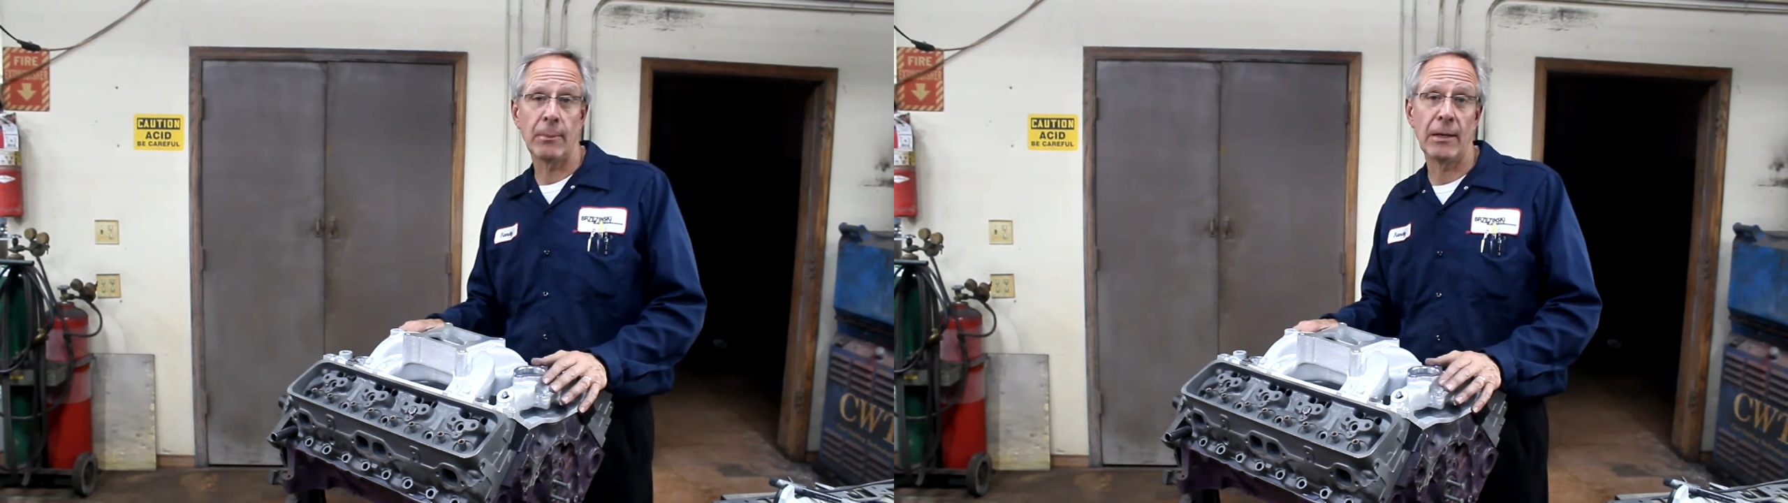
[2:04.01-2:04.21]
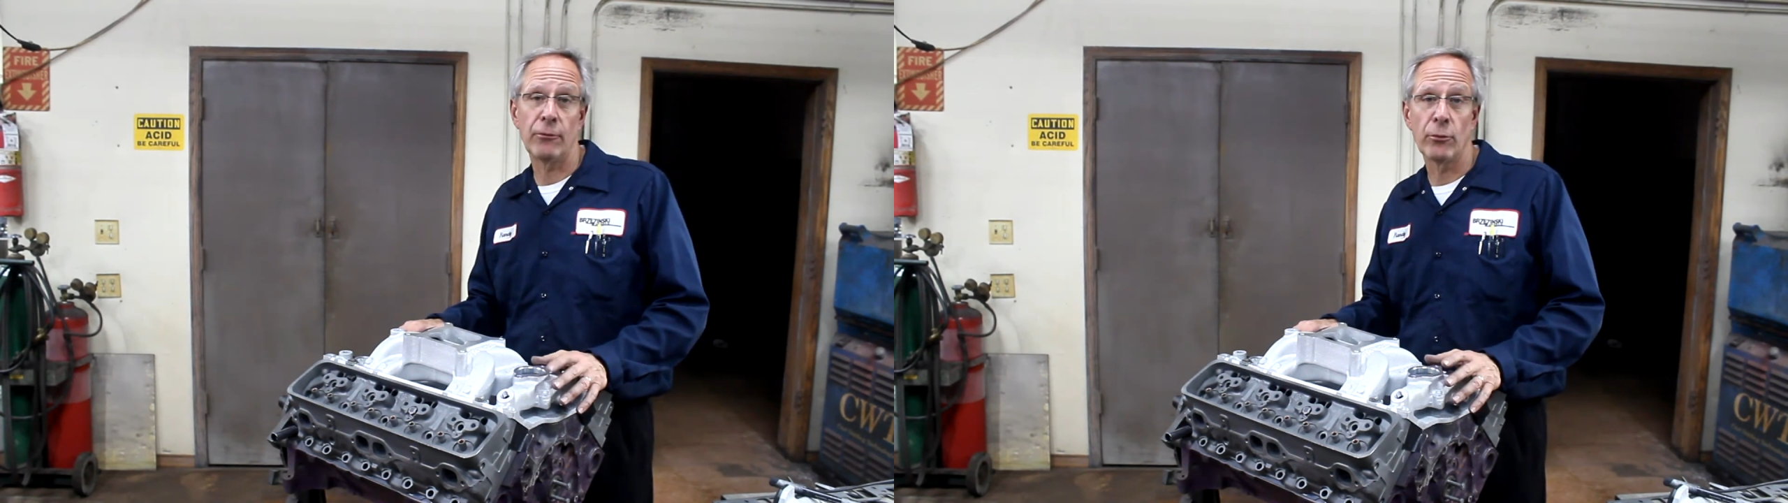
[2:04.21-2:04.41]

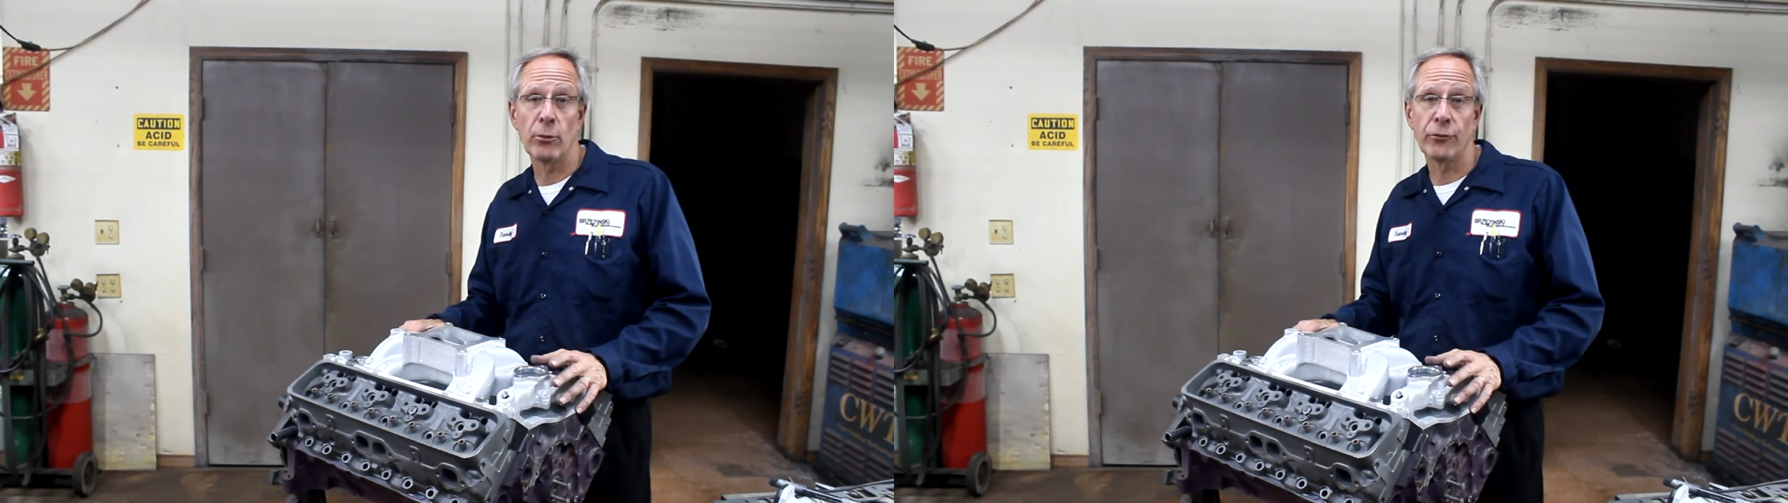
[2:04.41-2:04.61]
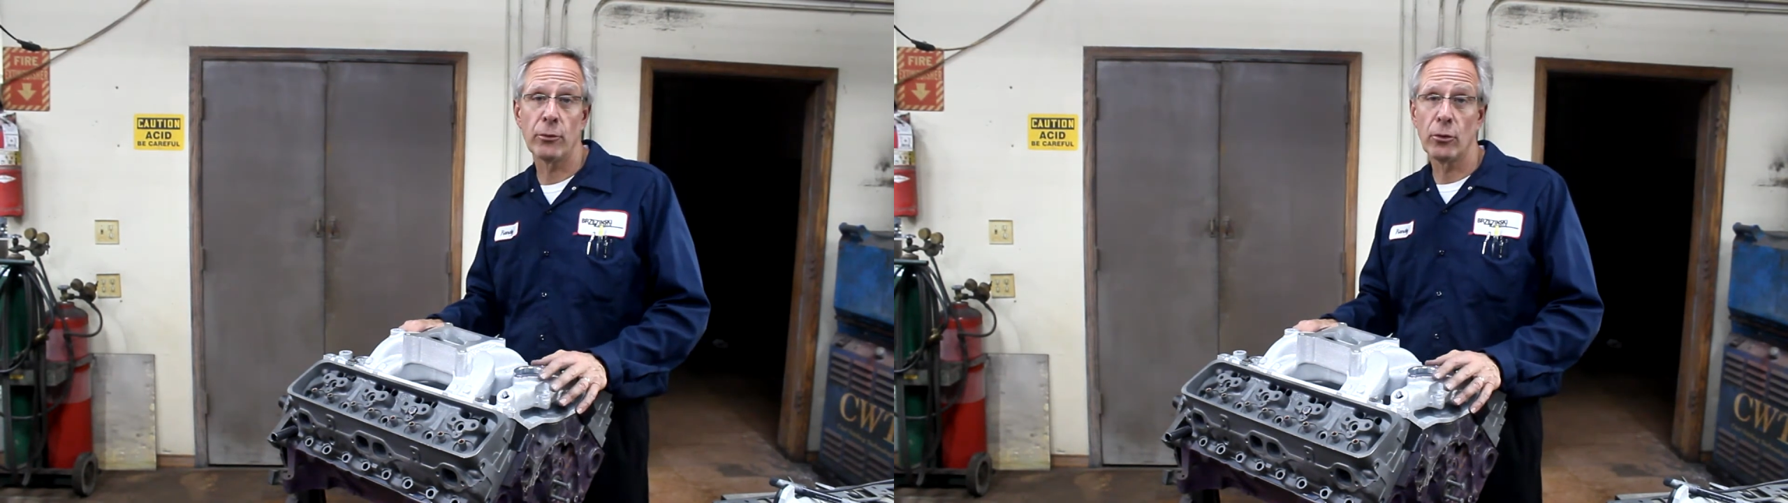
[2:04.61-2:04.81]

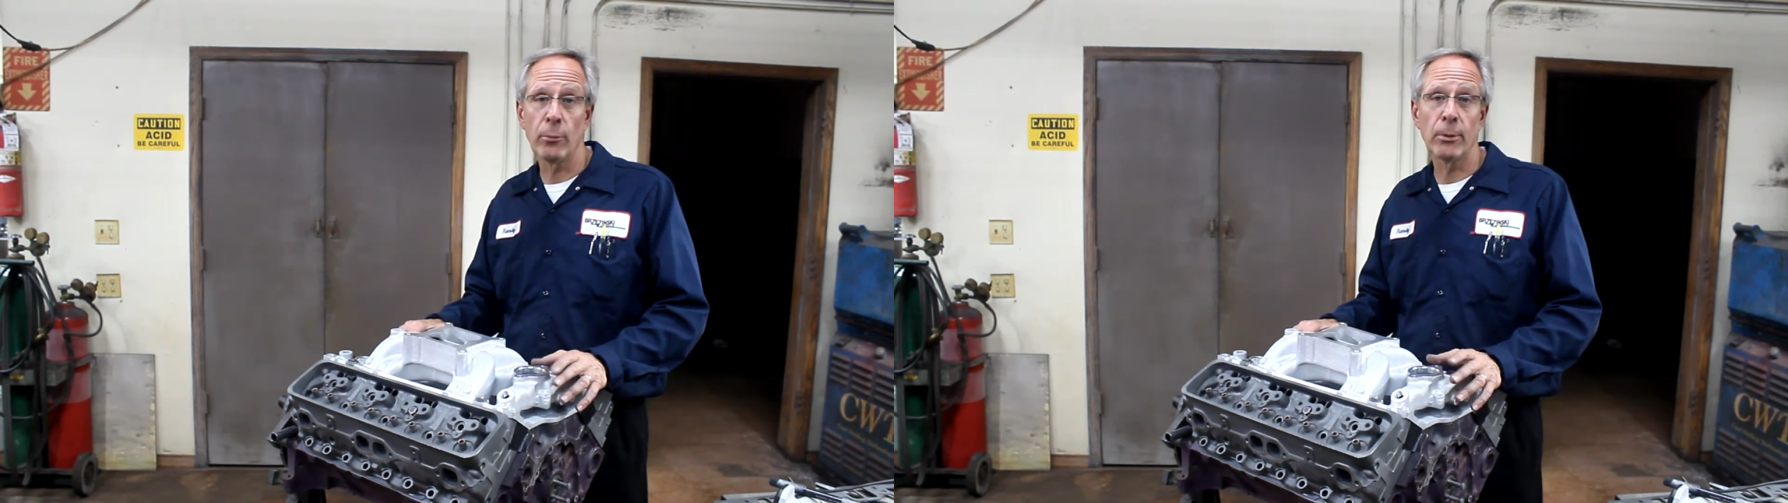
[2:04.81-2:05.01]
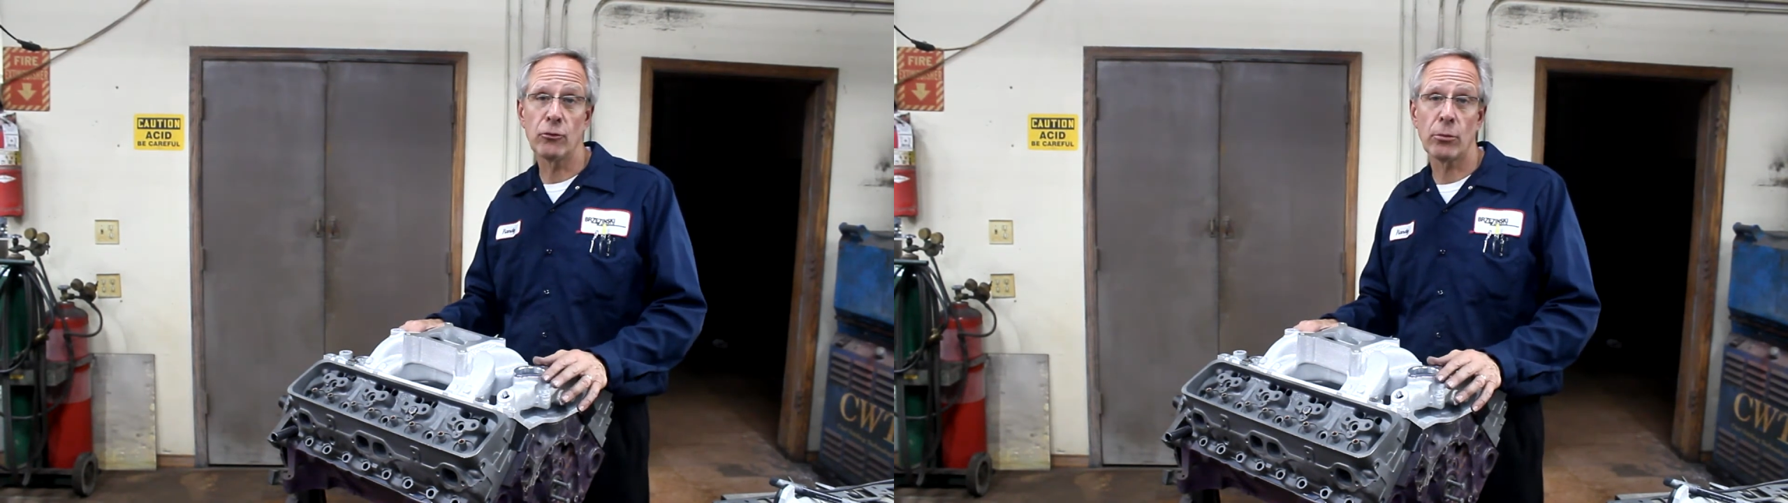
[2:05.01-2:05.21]
manifolds, they're a little
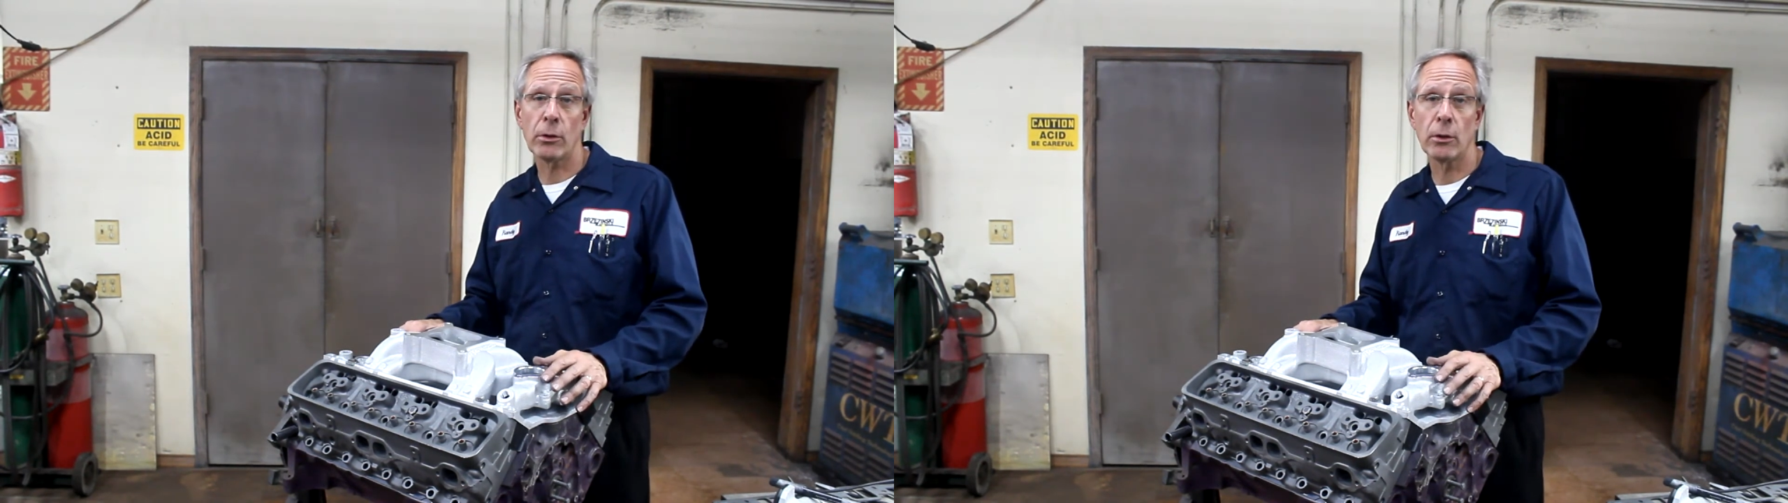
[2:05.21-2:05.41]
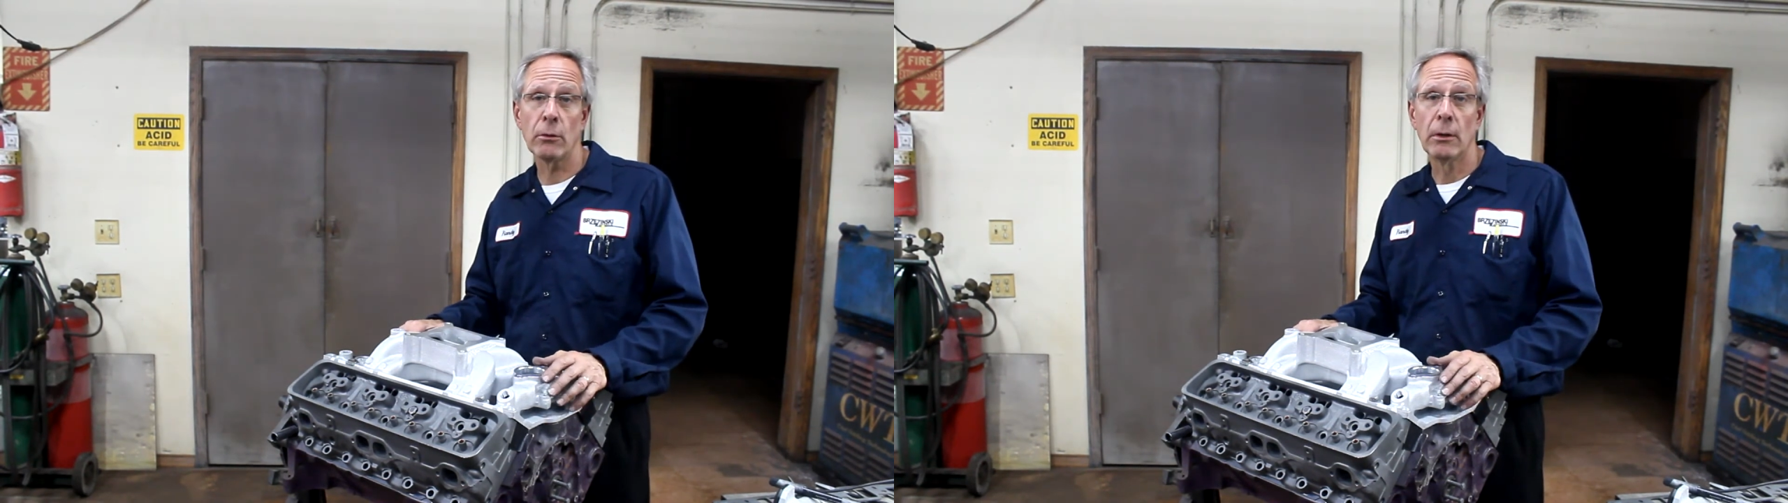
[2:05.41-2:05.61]
bit
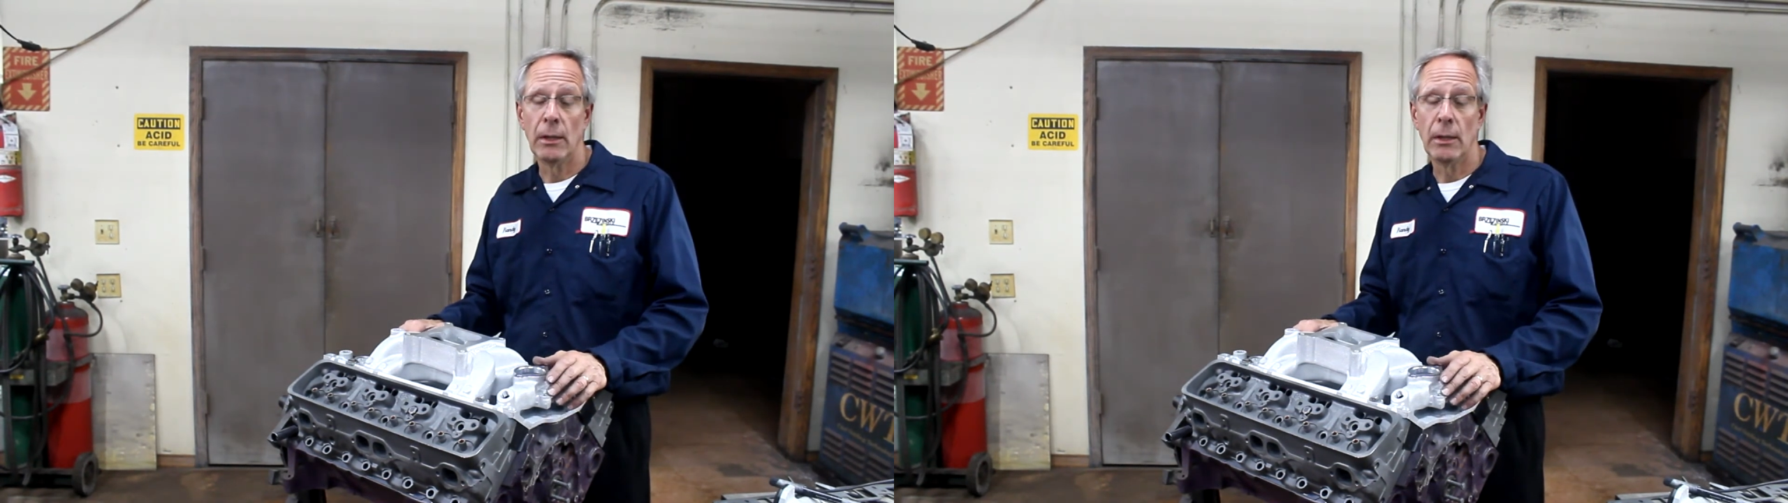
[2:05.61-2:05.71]
trickier